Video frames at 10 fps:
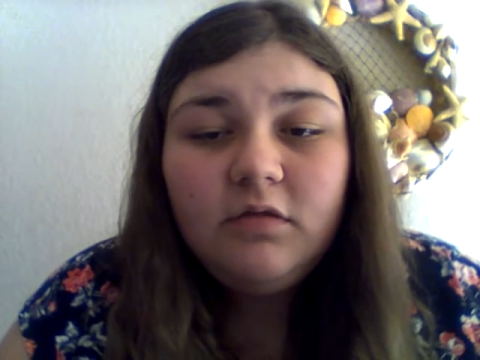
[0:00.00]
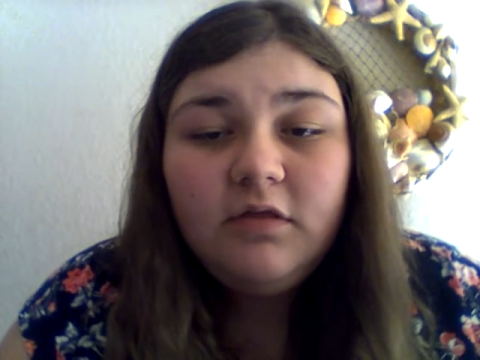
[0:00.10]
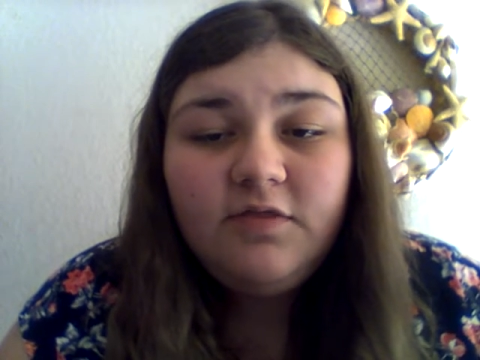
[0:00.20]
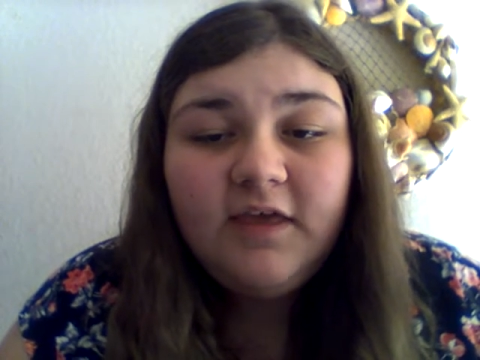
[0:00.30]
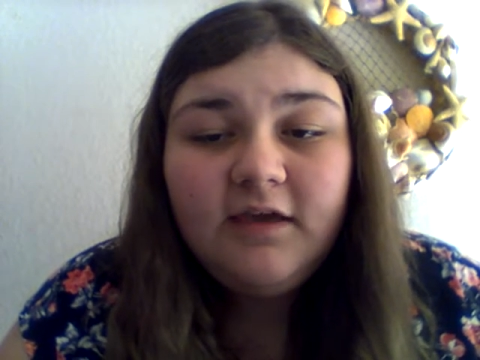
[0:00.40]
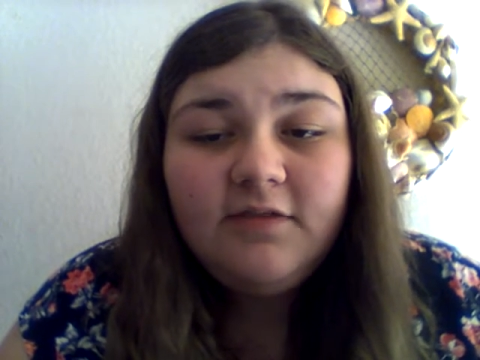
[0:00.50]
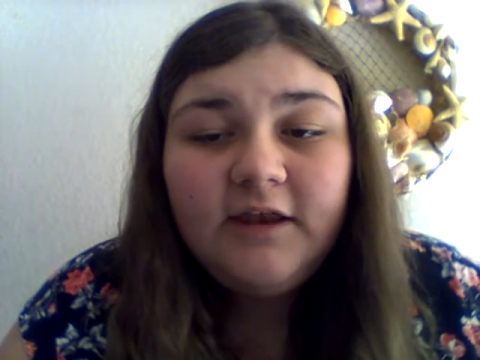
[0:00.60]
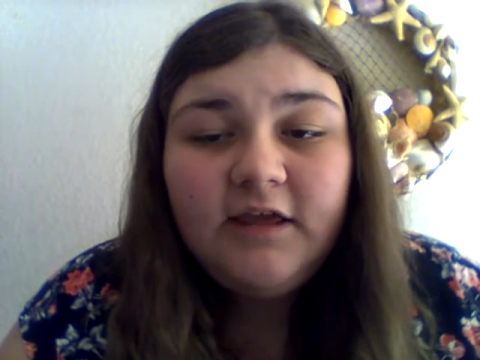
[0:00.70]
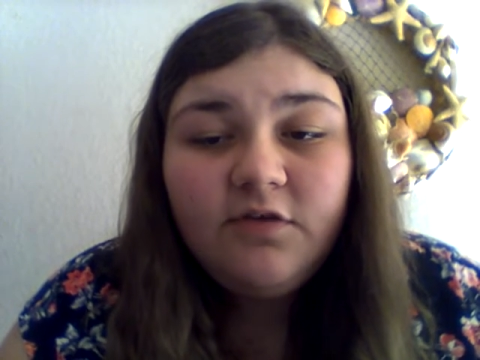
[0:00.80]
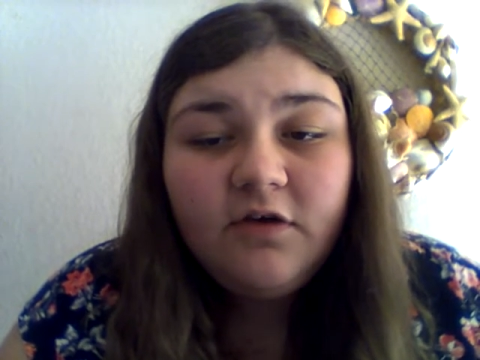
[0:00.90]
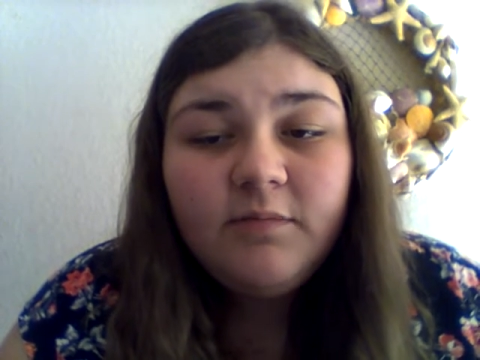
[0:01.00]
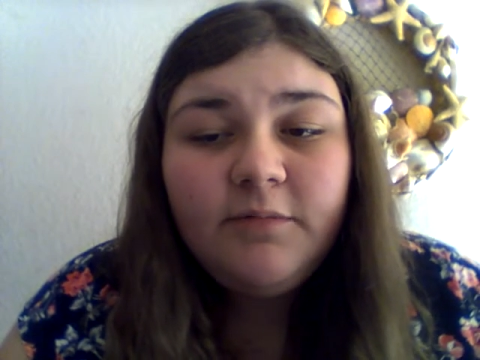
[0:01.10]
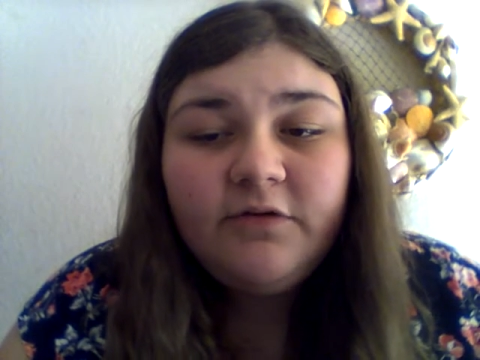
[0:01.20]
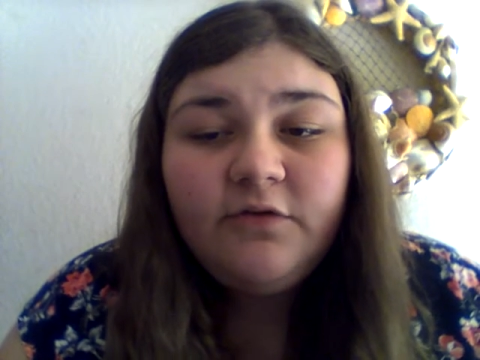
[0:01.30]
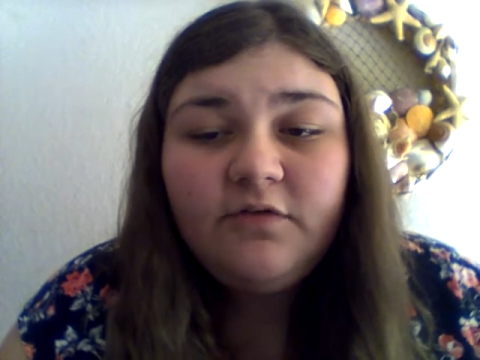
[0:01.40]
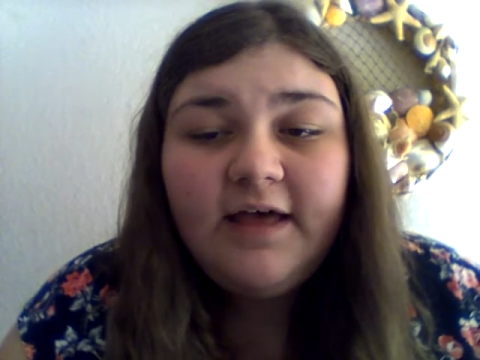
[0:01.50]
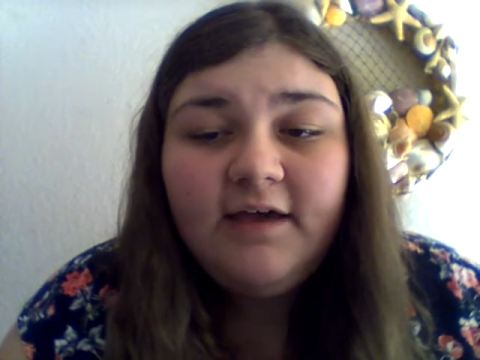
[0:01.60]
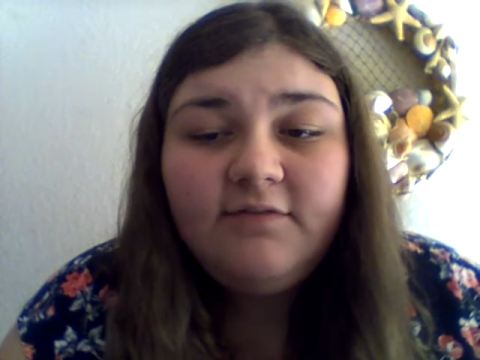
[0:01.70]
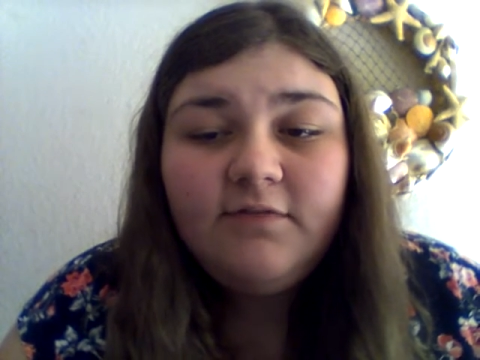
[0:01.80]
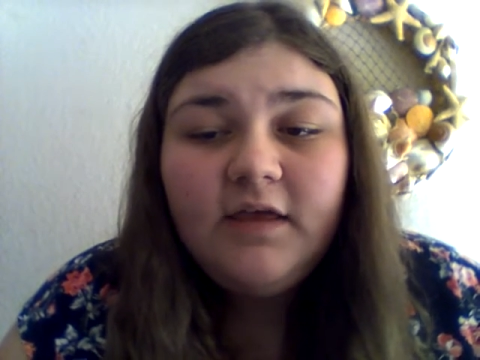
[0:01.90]
To think that he took my brother's
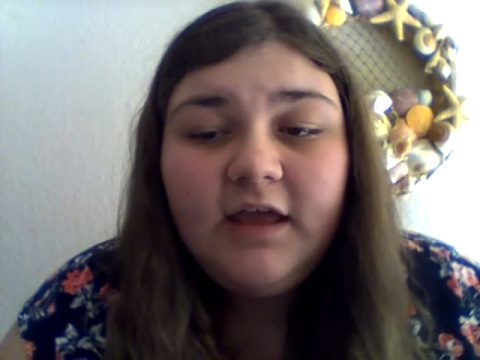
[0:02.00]
life